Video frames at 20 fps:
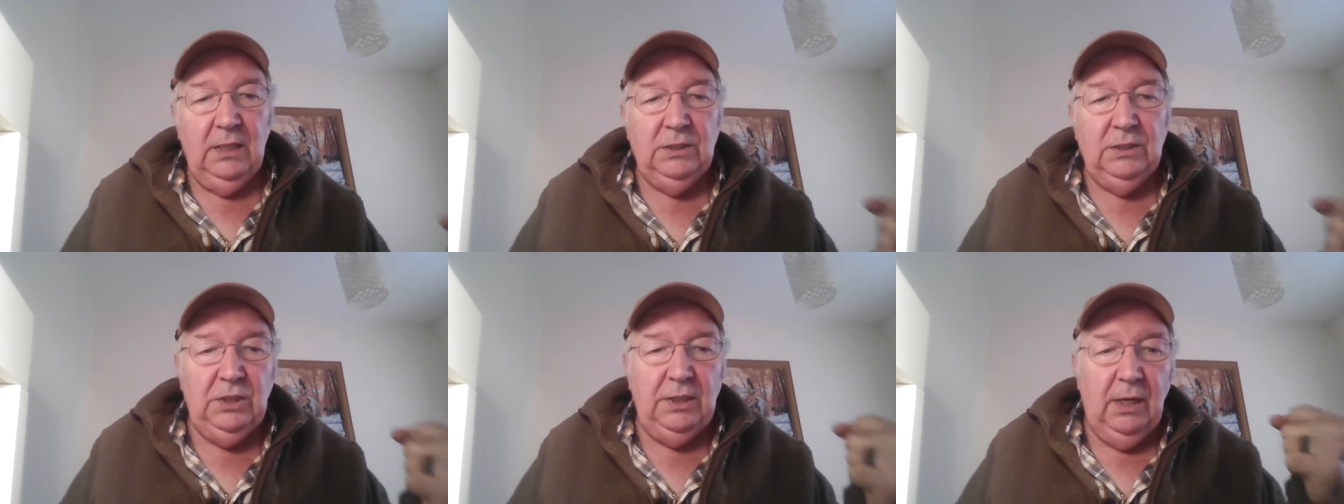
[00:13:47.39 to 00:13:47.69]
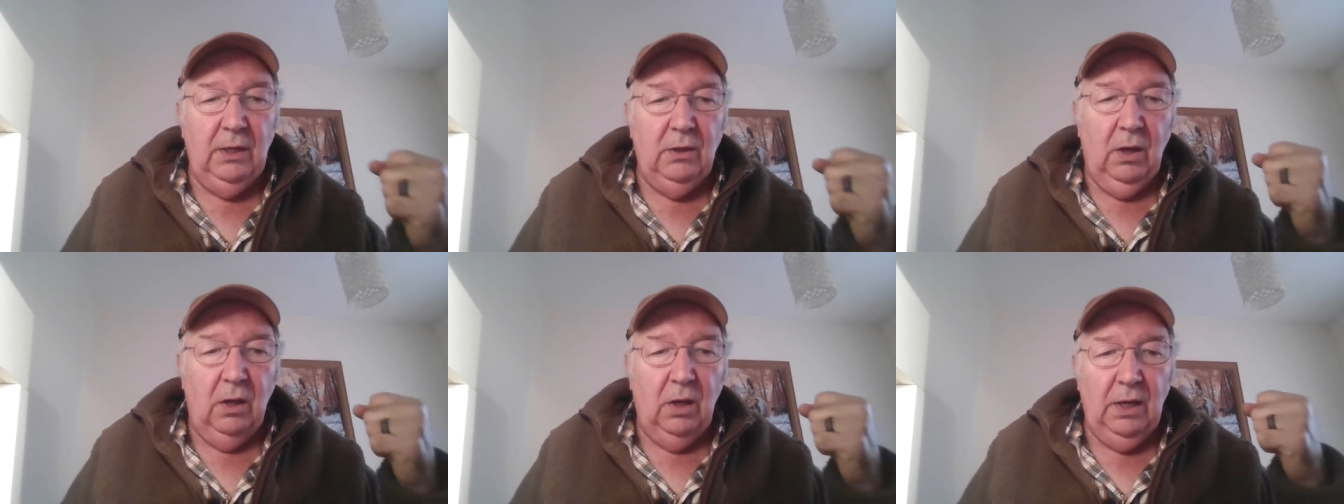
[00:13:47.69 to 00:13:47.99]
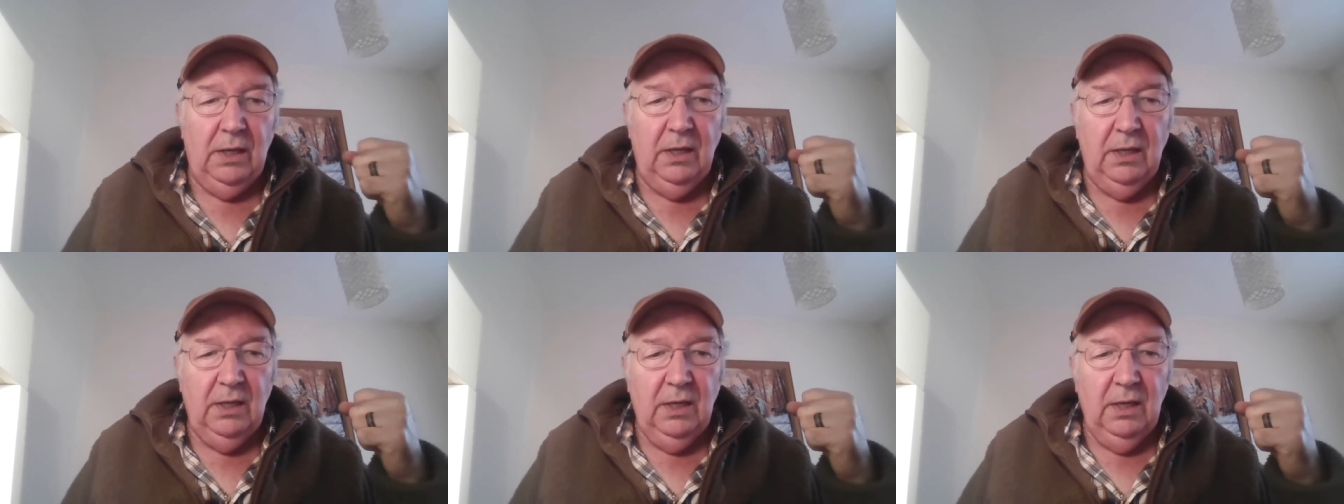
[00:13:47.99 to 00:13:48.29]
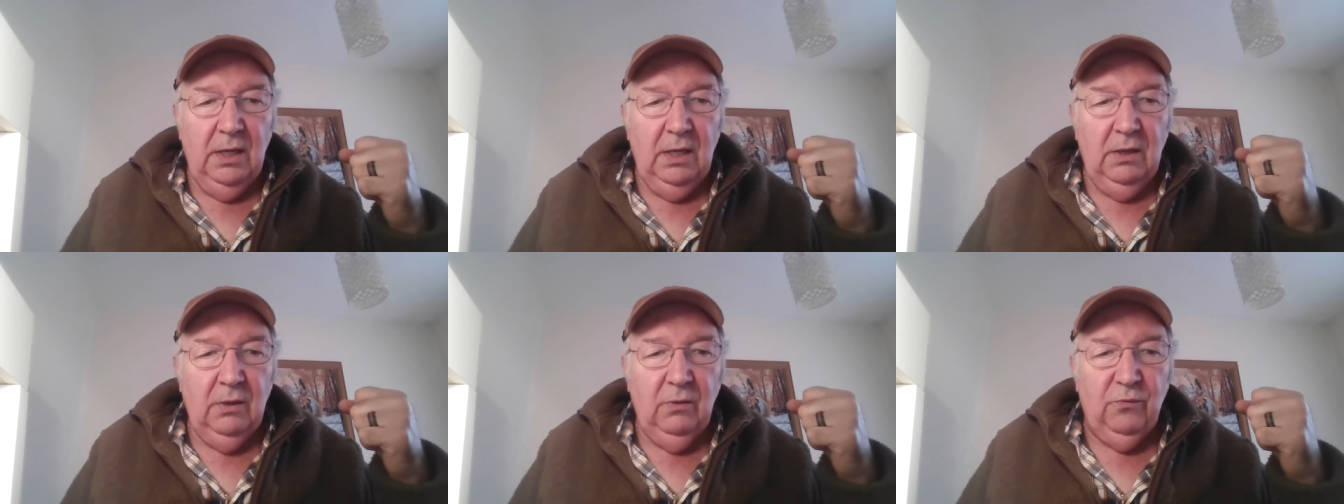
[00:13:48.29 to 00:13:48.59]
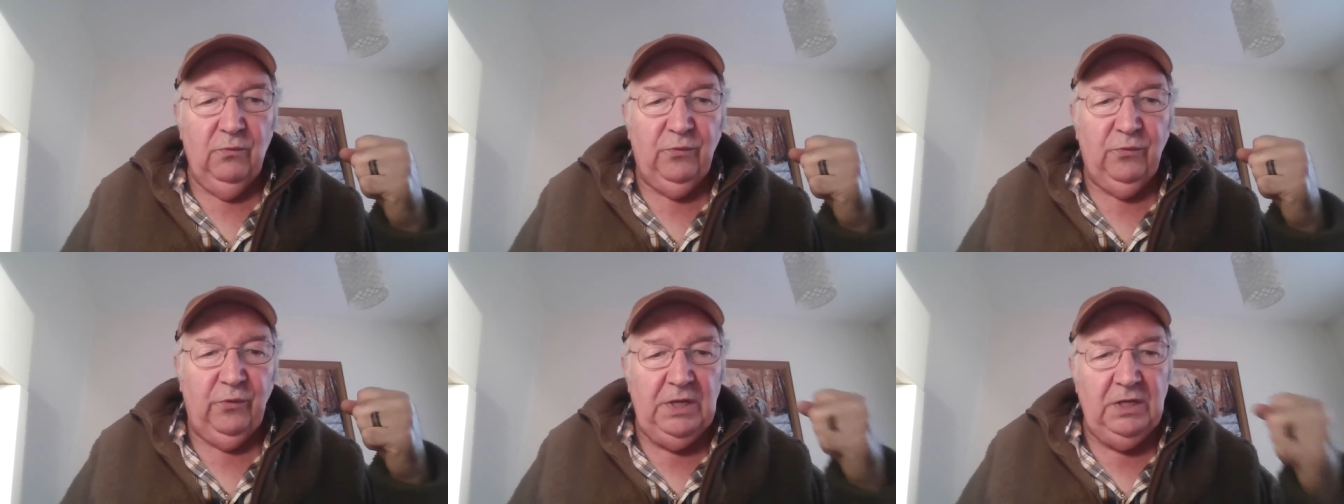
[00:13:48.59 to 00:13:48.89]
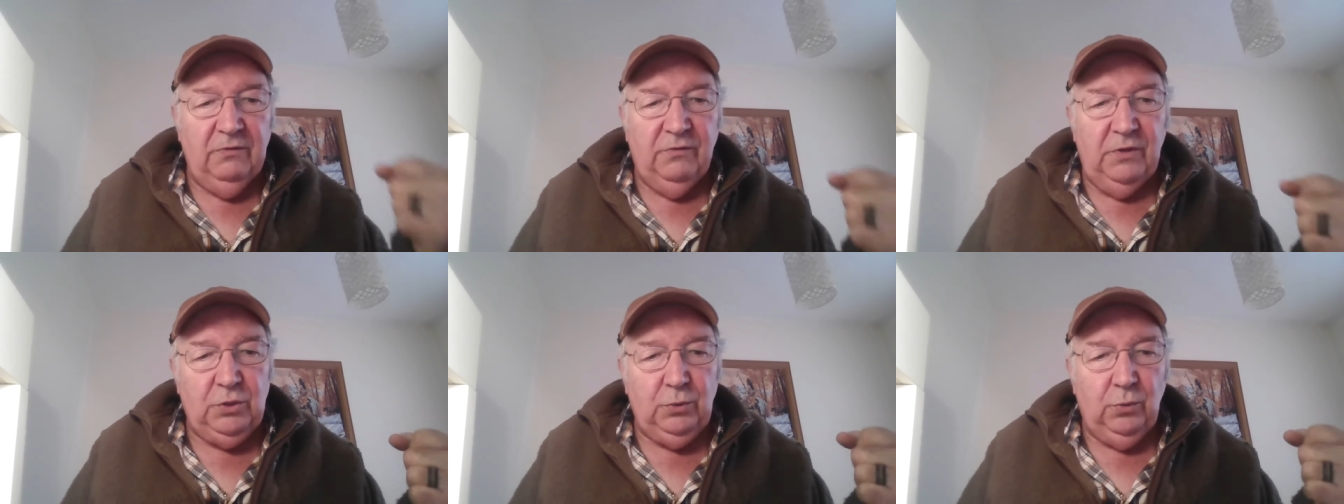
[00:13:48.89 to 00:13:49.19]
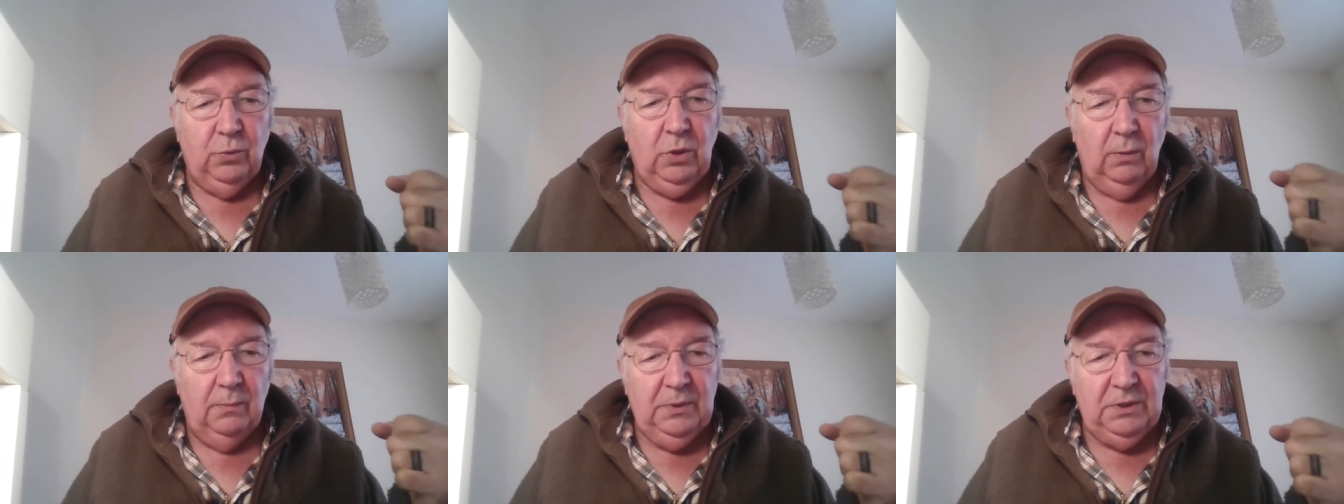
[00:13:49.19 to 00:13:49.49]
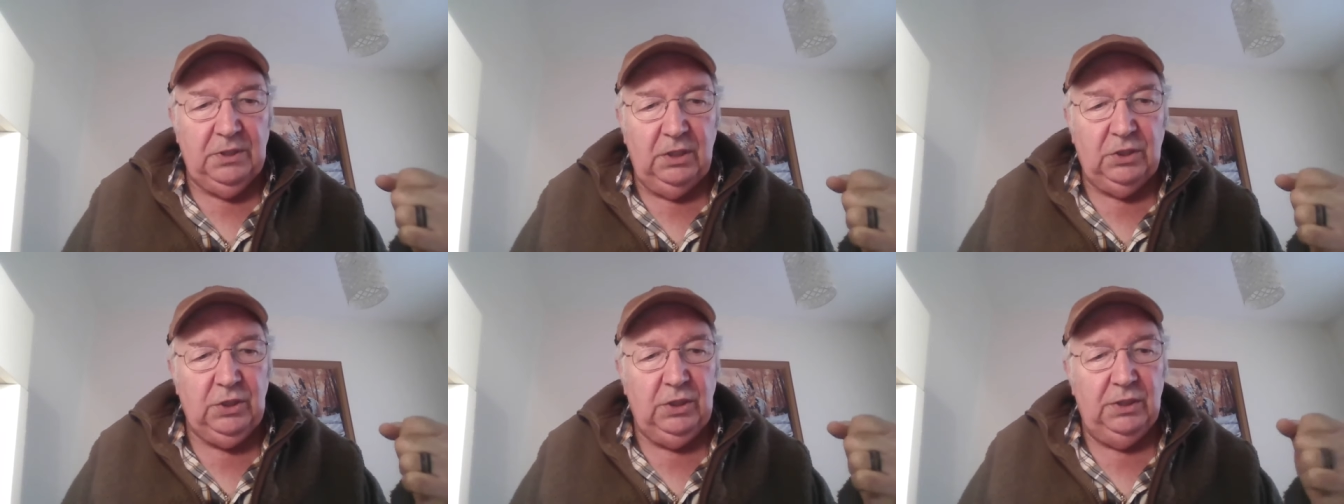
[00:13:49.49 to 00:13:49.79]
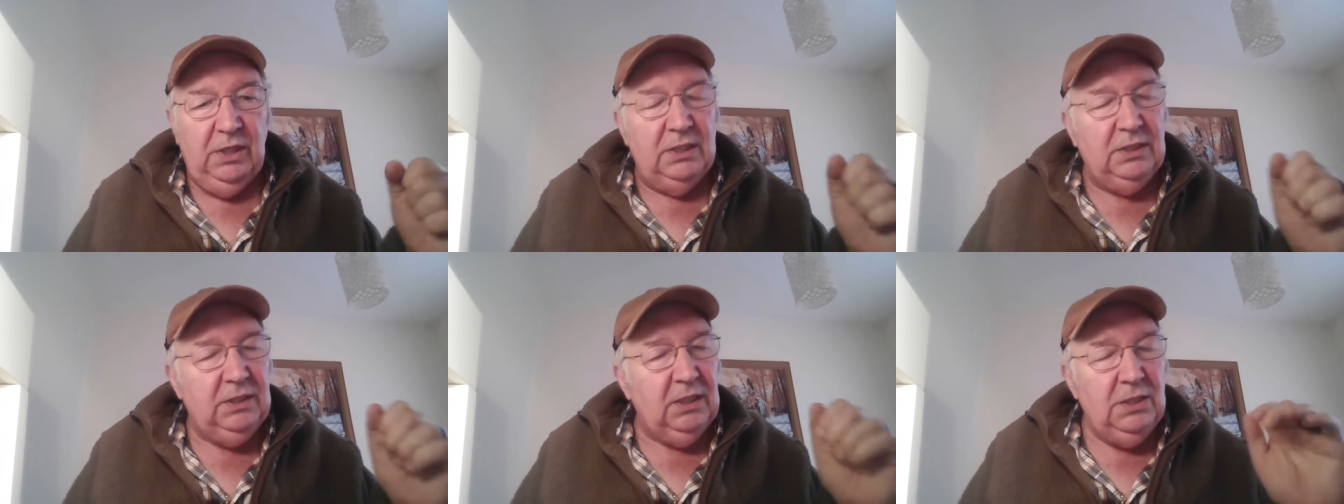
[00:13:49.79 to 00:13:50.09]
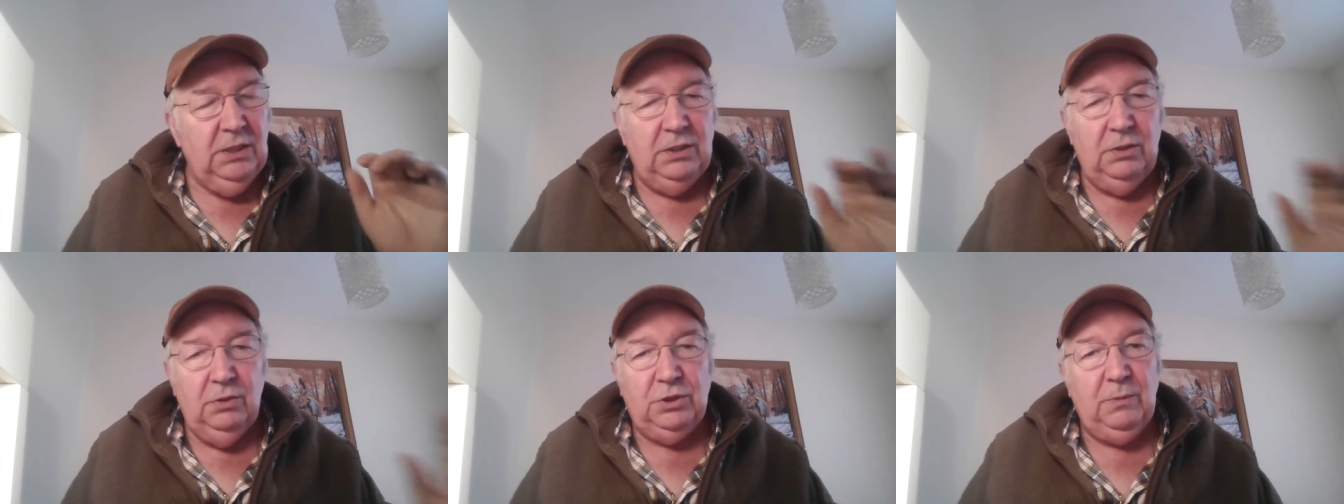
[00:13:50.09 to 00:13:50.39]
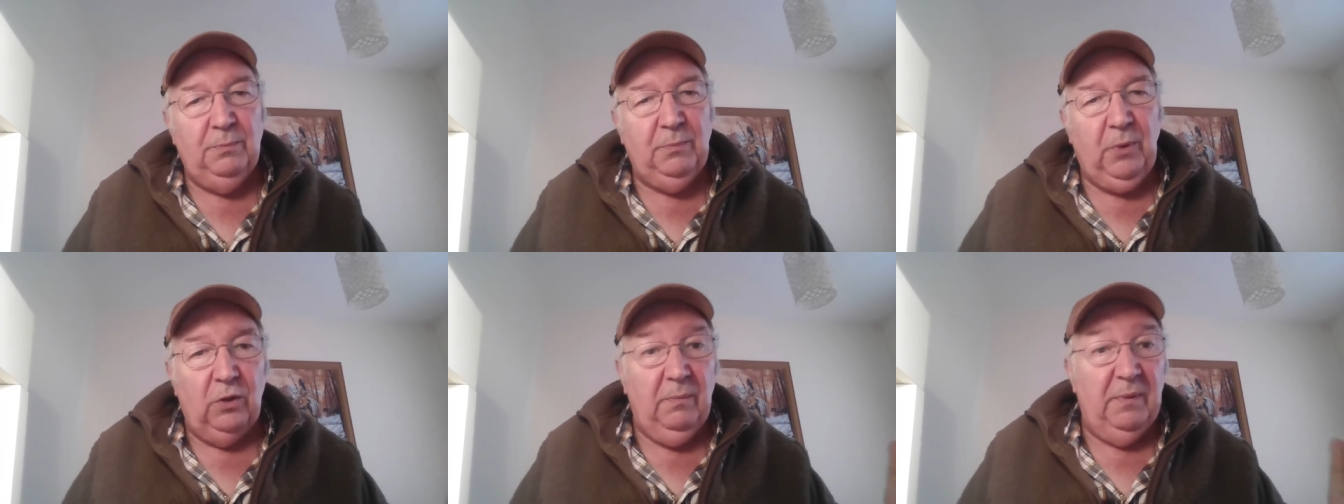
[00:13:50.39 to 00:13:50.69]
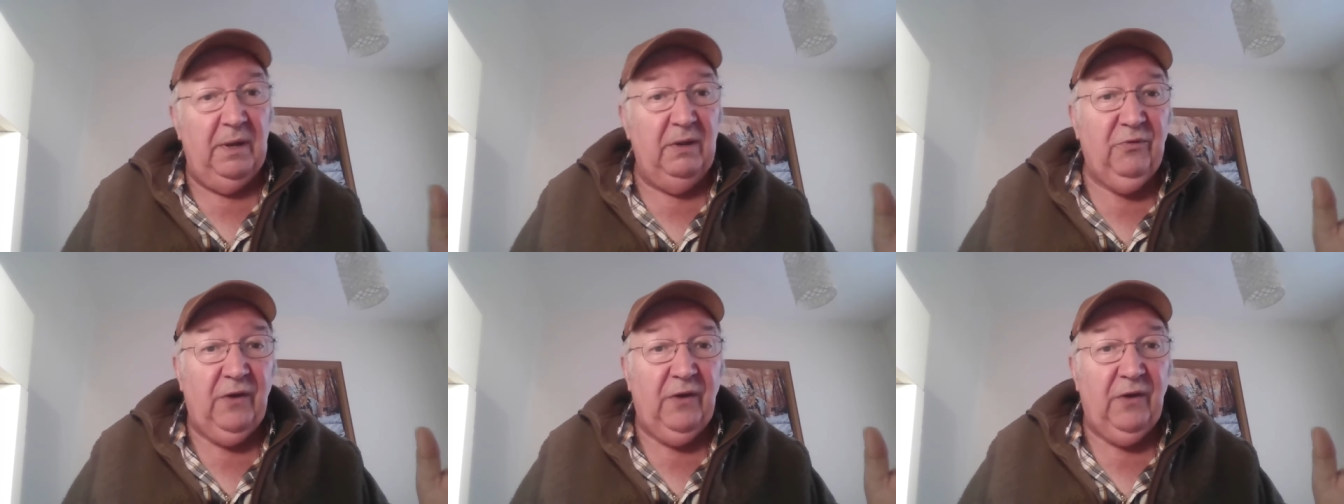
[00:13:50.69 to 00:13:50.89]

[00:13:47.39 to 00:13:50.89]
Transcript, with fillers: do you know I for individual competition, it didn't used to bother me.